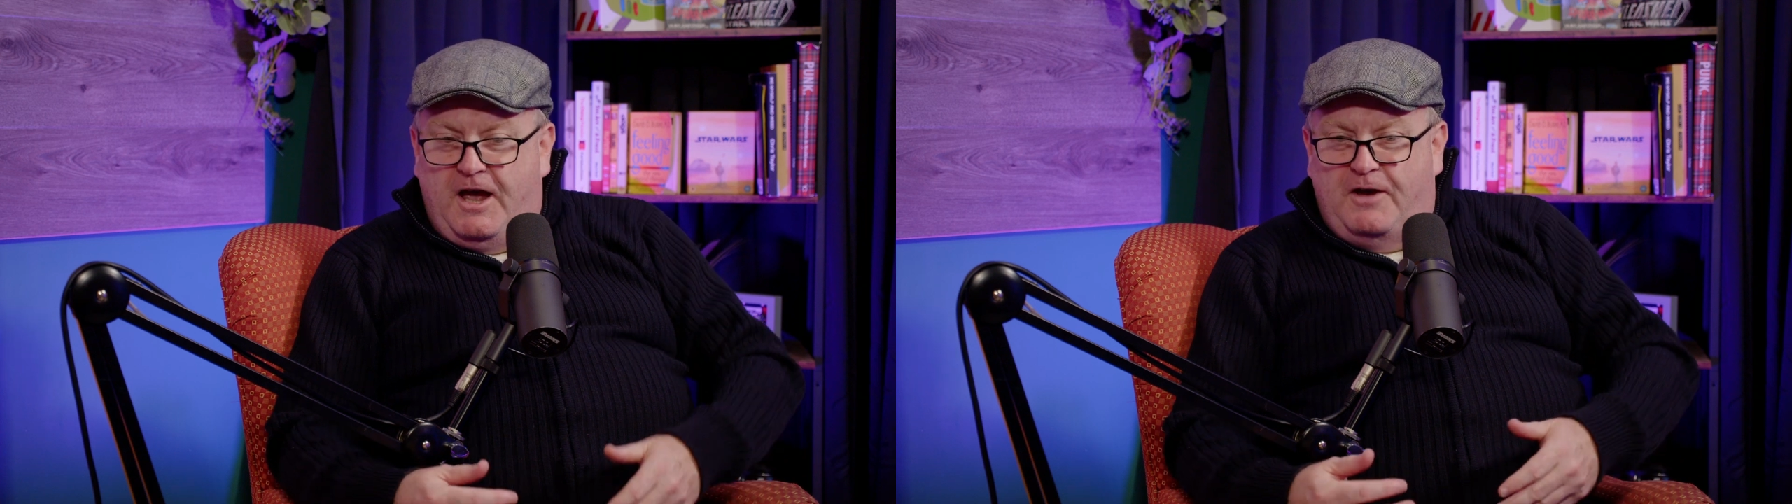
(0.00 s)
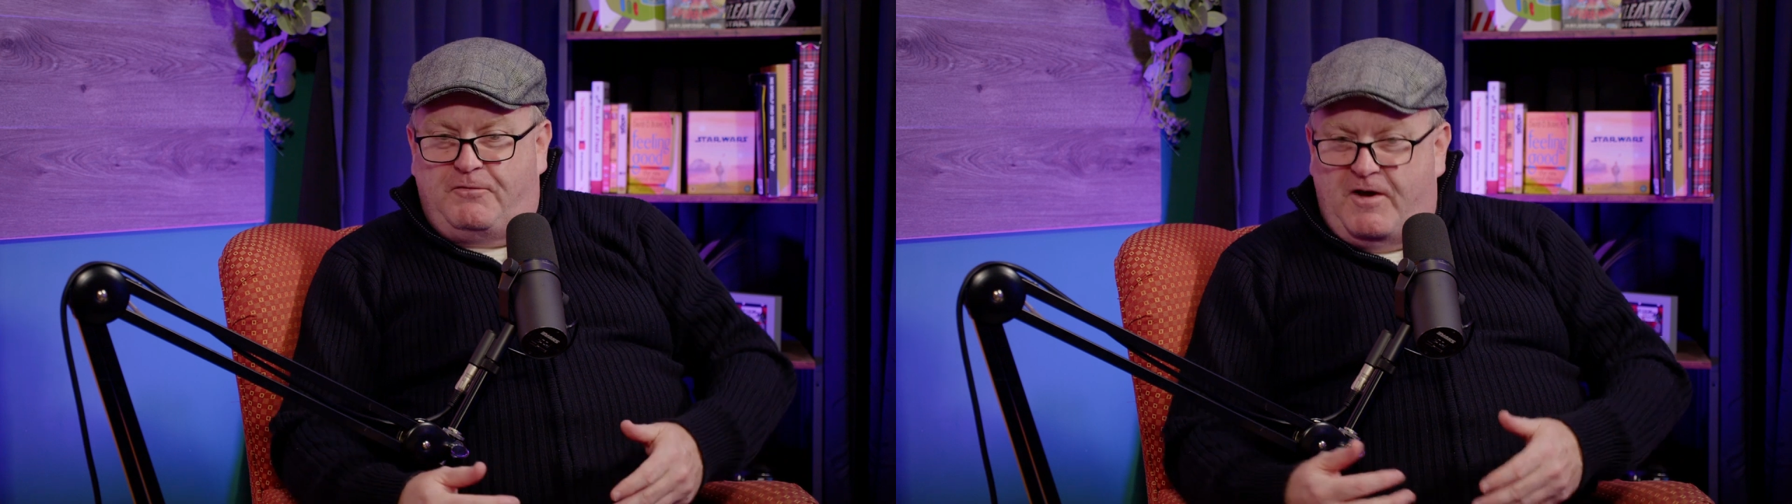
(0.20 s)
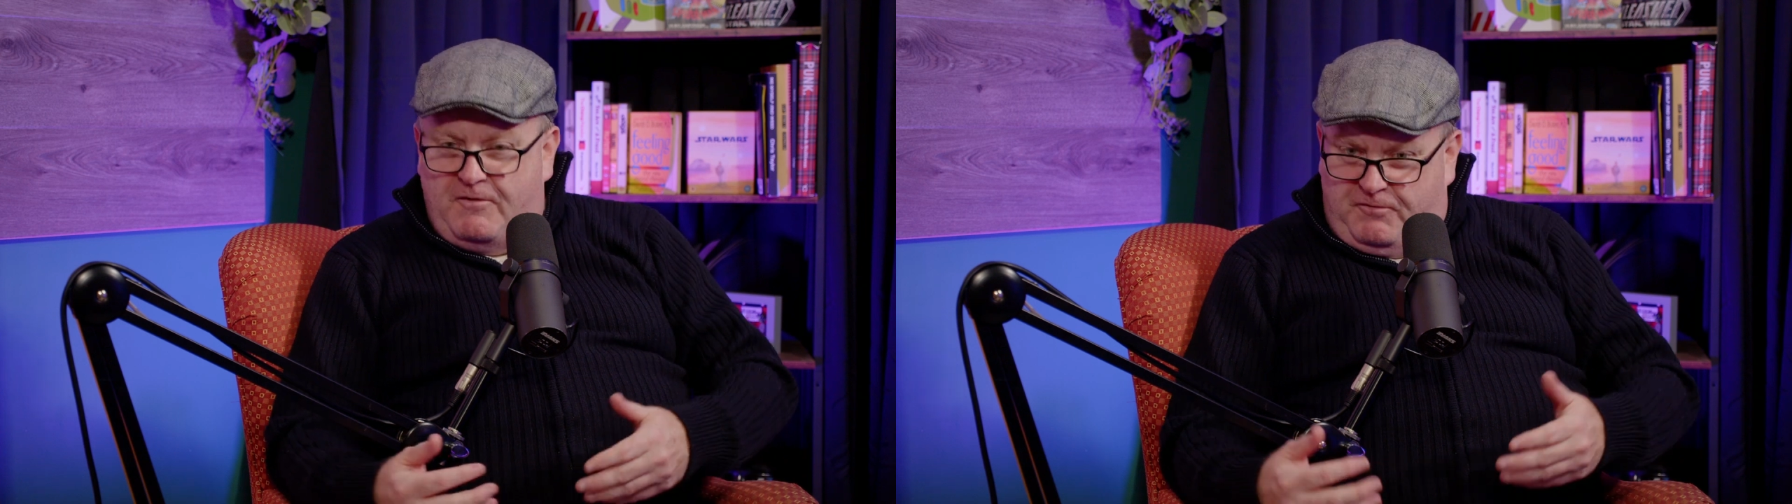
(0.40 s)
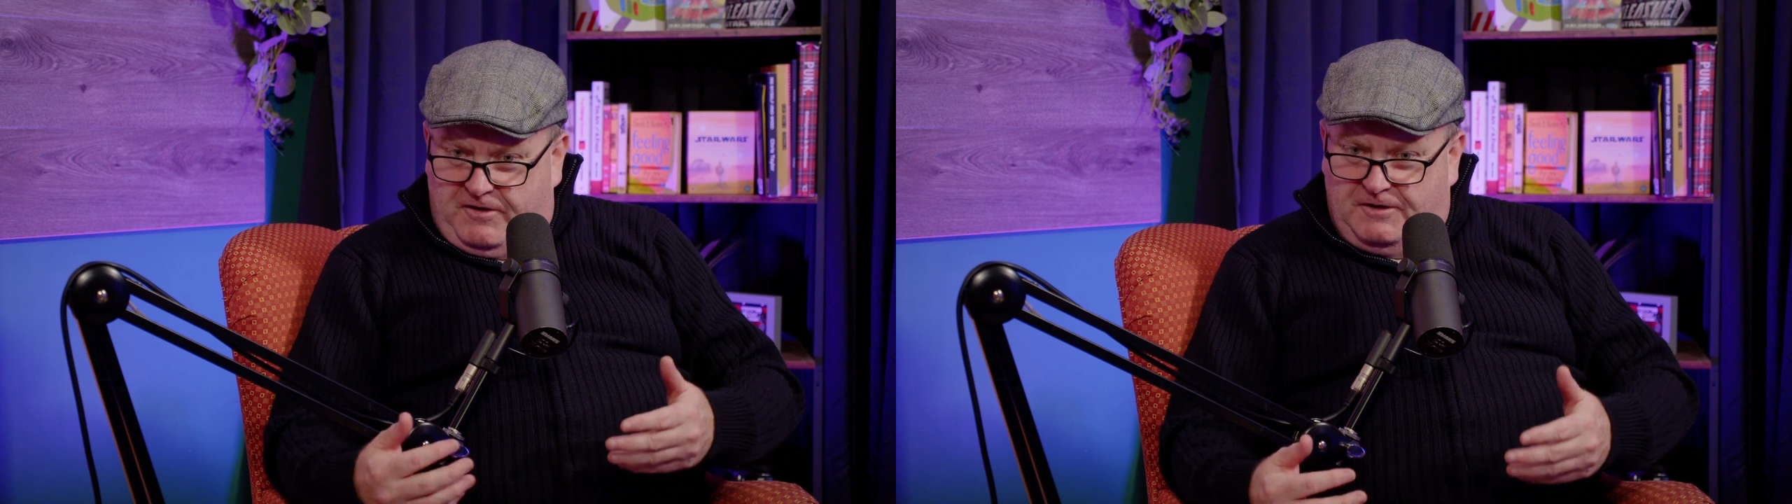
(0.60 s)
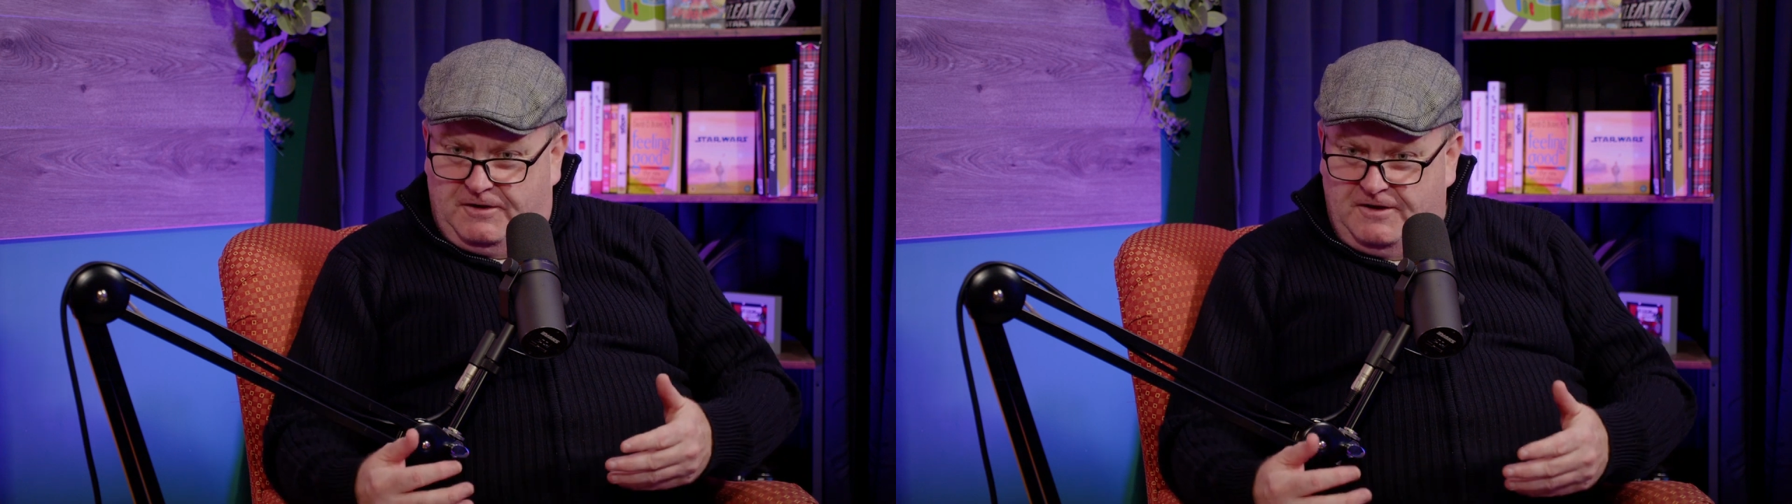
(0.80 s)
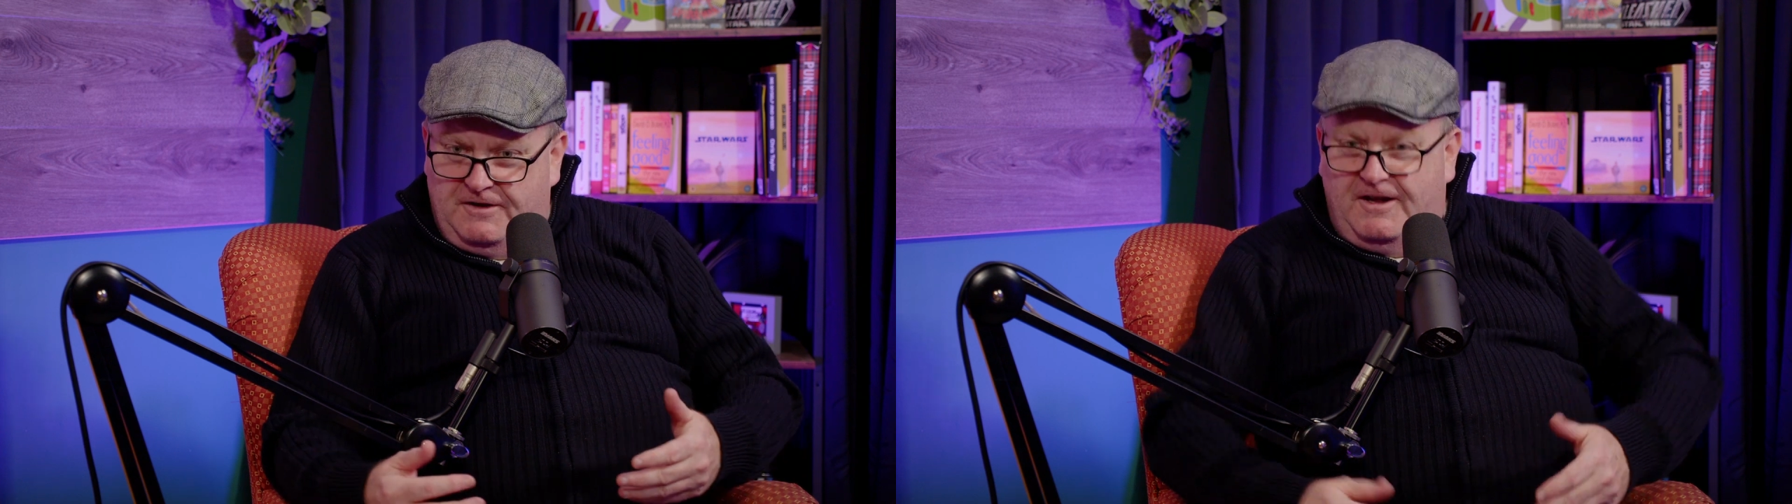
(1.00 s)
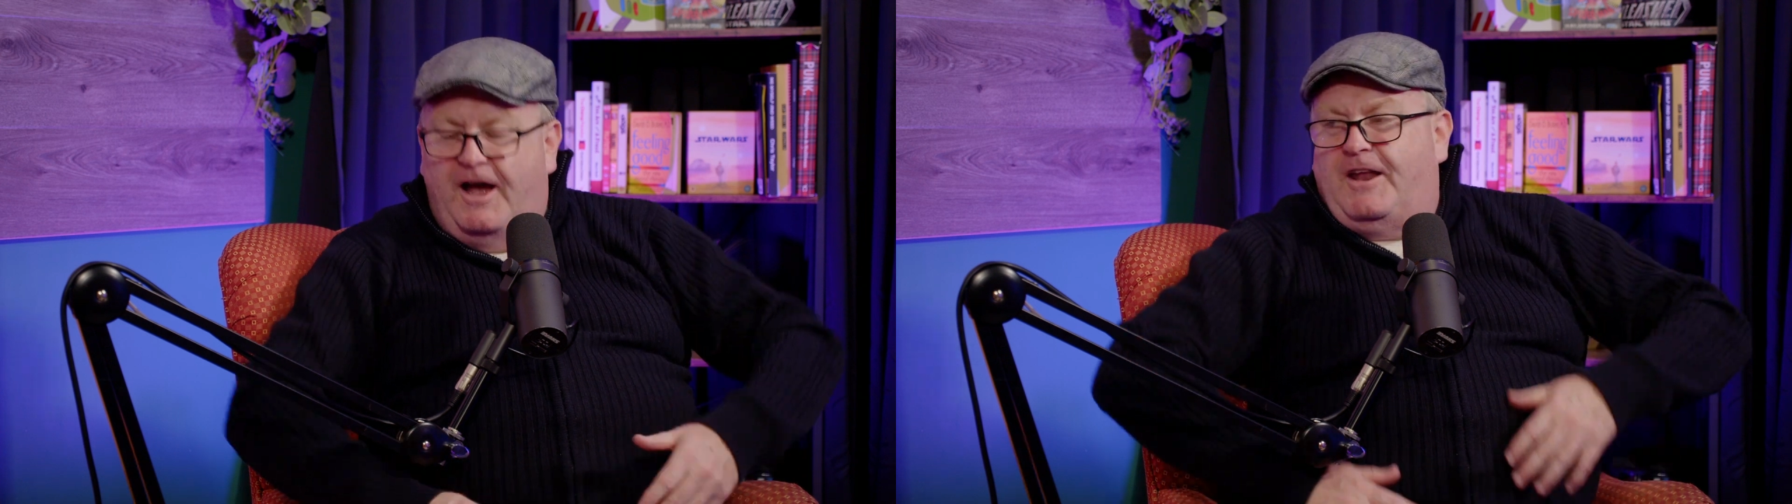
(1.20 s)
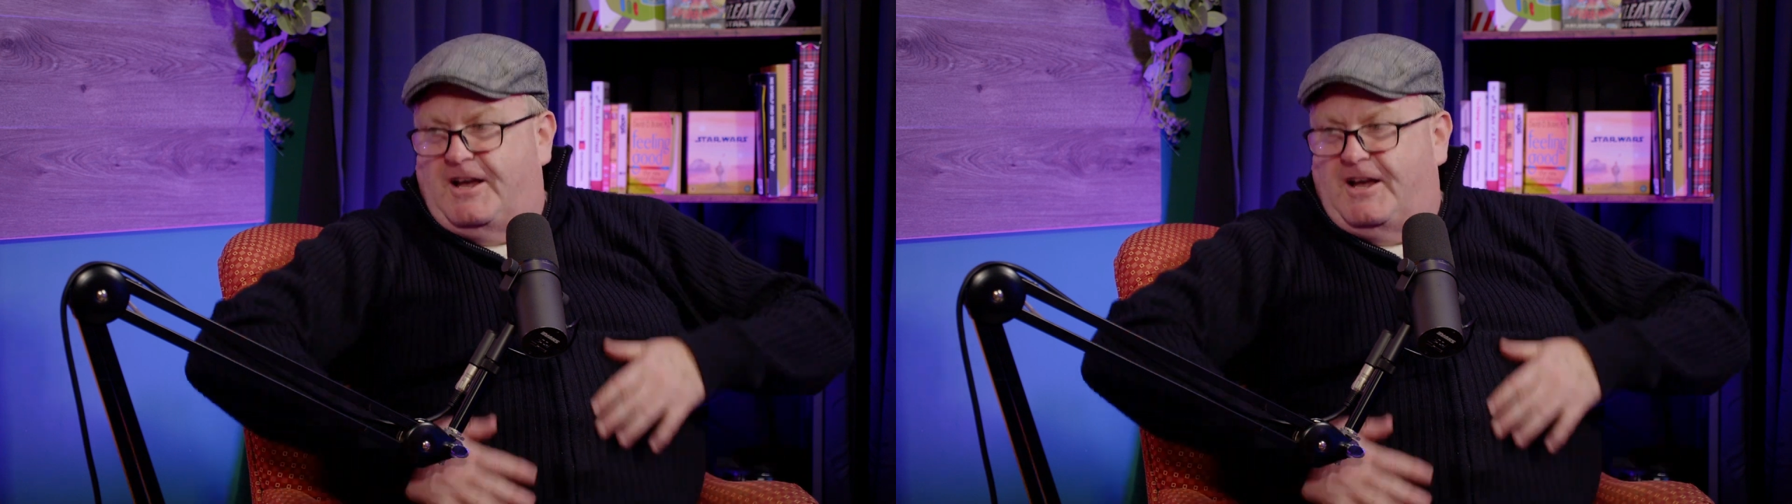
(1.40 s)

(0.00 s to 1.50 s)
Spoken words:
If I feel, and